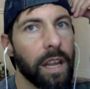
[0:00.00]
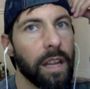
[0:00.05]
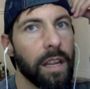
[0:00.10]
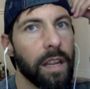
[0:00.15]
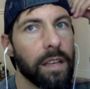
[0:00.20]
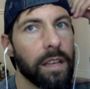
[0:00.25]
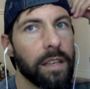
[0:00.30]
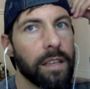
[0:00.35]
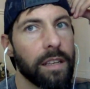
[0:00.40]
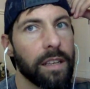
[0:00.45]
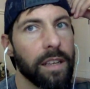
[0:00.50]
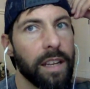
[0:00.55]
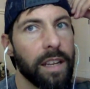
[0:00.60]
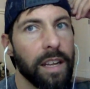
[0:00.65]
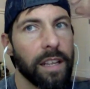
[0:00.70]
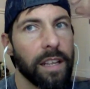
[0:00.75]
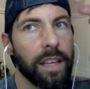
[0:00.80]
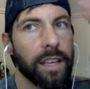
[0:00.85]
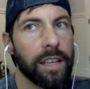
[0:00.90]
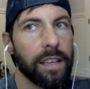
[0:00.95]
And
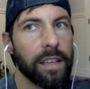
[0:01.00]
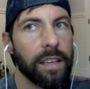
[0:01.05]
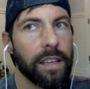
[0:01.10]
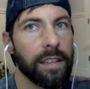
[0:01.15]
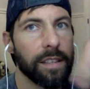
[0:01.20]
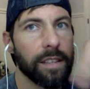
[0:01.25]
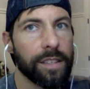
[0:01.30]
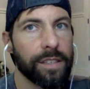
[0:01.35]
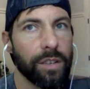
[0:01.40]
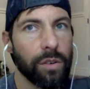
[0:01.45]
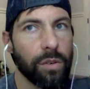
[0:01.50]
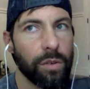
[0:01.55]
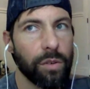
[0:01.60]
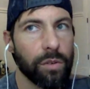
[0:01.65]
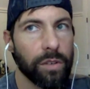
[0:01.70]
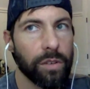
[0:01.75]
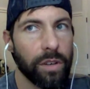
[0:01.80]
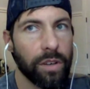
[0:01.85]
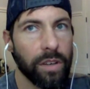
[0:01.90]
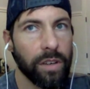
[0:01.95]
like in this
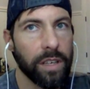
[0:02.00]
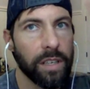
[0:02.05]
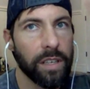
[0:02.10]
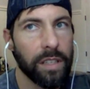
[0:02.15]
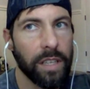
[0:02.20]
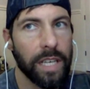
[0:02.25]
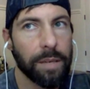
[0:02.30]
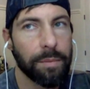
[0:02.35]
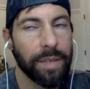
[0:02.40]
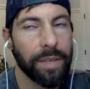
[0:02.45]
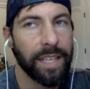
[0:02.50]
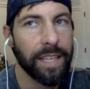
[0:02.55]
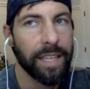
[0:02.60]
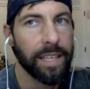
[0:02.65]
whole current climate,